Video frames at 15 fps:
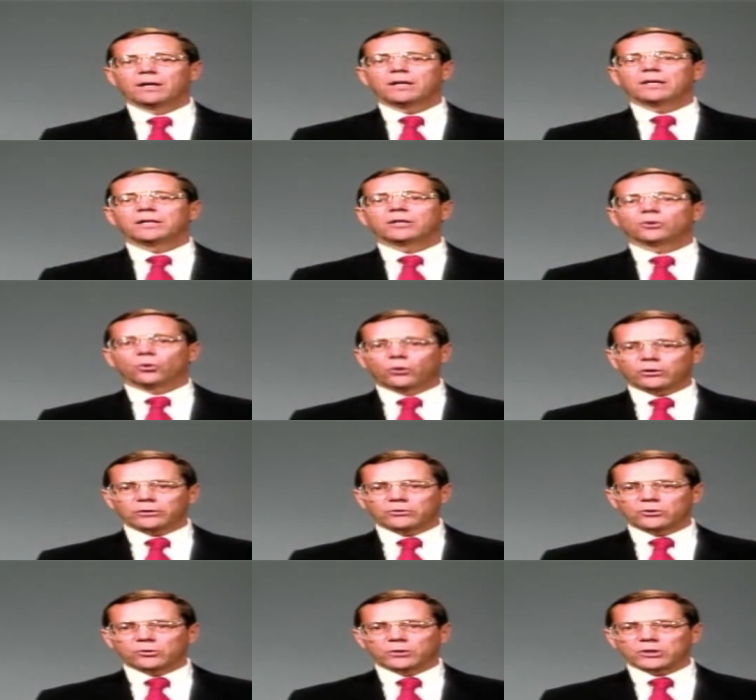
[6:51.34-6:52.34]
In
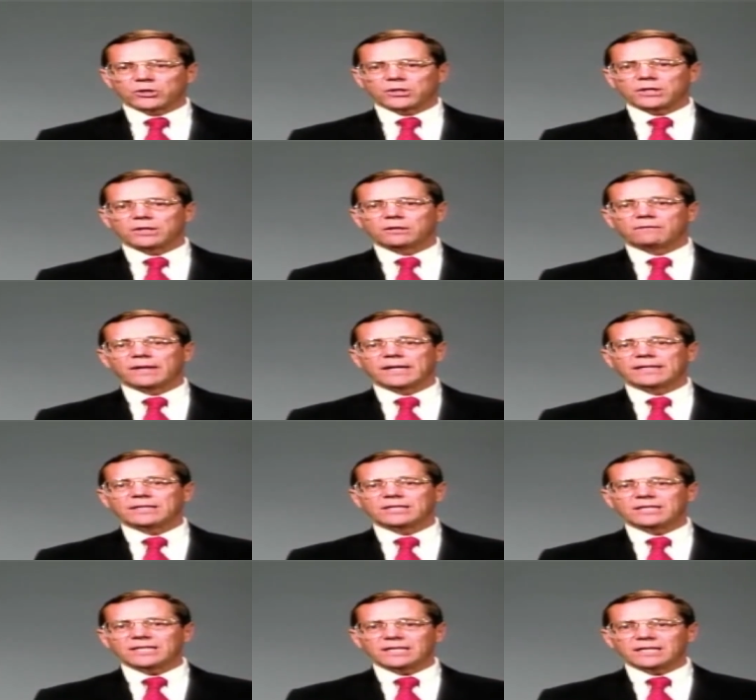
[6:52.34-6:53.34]
order to achieve a
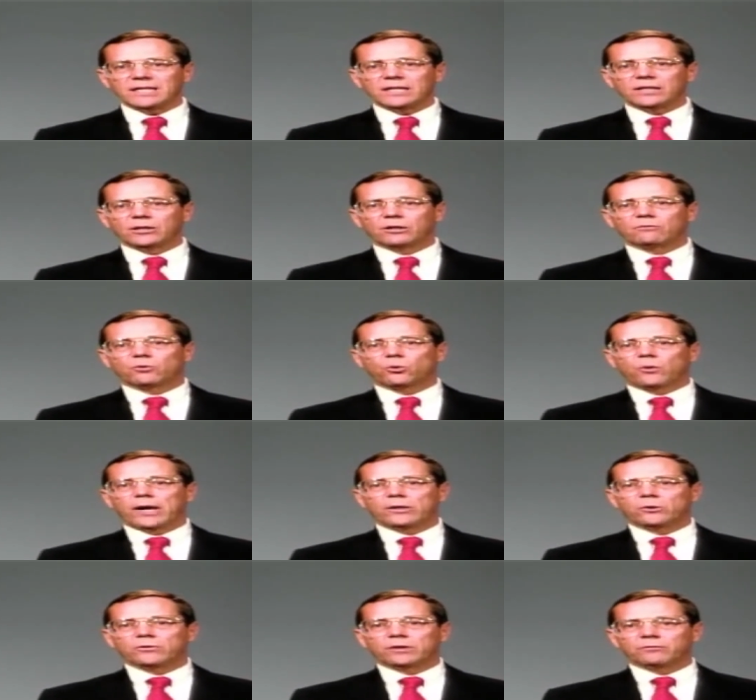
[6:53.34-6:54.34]
TE of
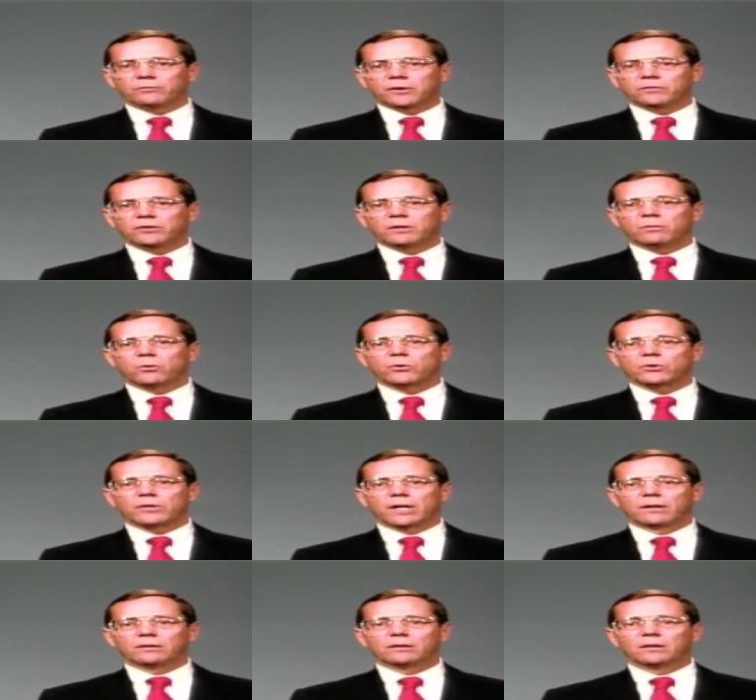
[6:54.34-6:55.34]
greater than
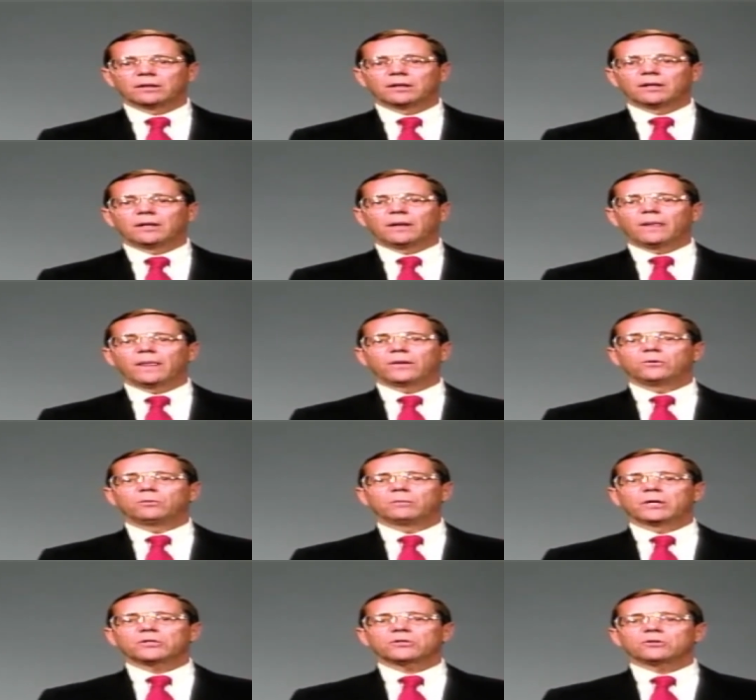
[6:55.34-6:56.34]
50%, you
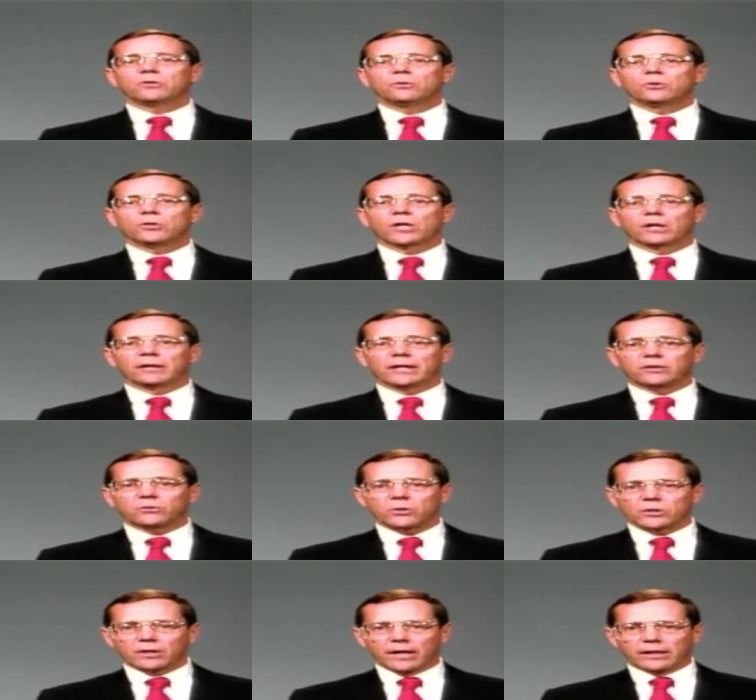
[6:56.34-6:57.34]
must use
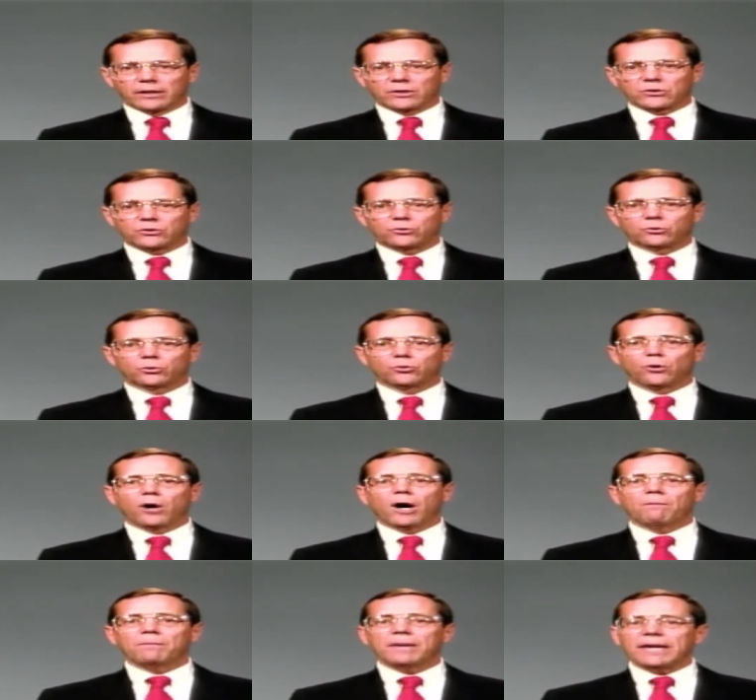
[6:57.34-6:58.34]
electrostatics to
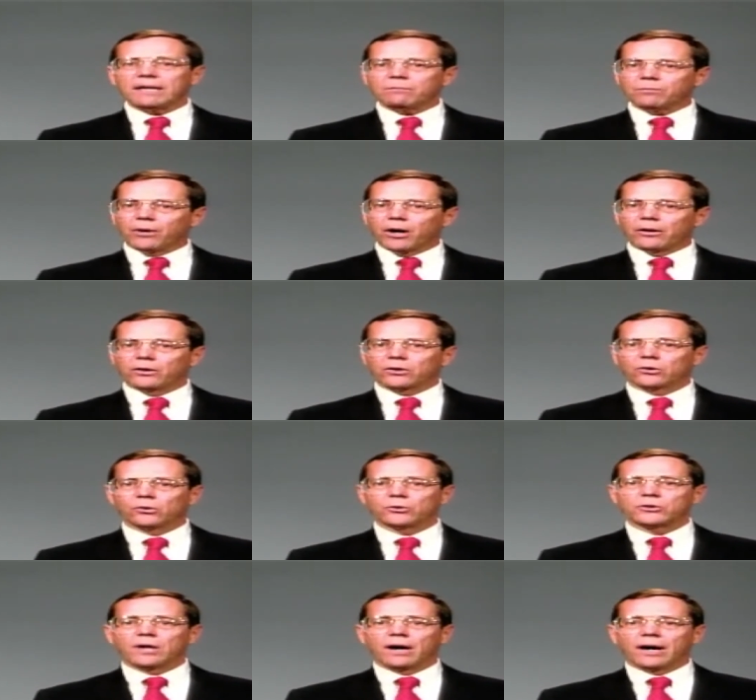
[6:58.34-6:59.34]
draw paint
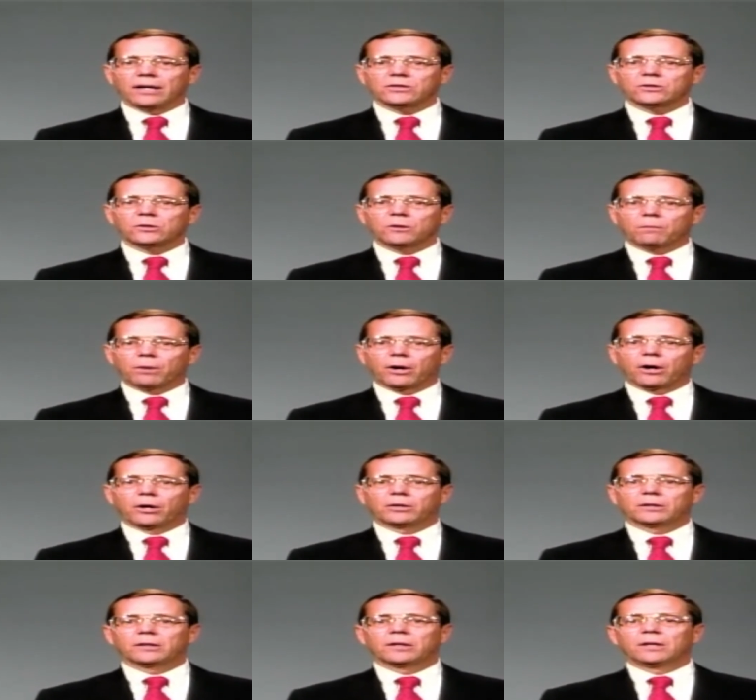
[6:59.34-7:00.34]
particles onto the
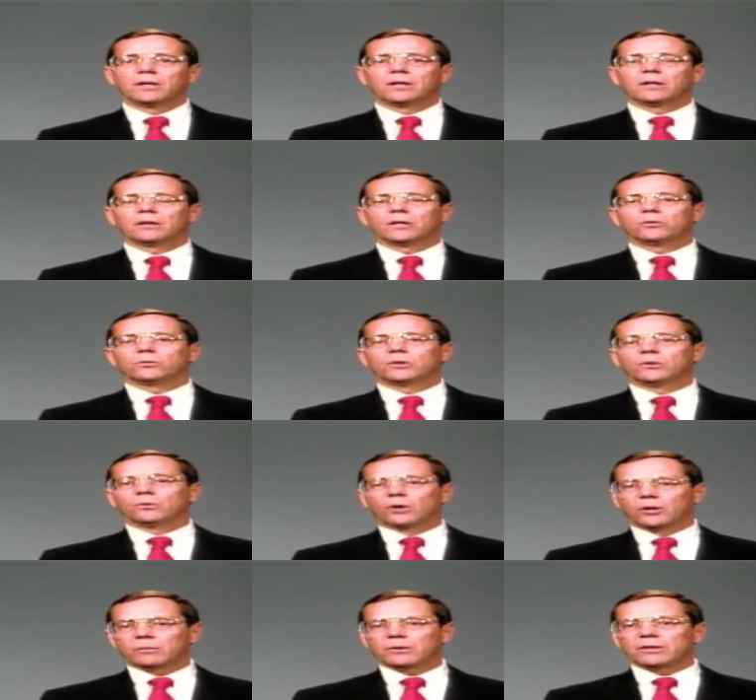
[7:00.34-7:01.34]
part that would
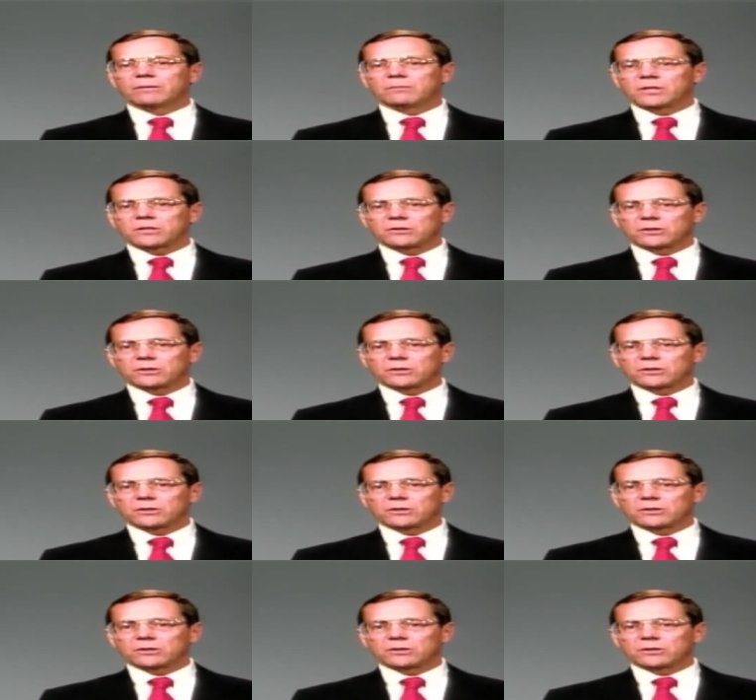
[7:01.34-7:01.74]
normally miss the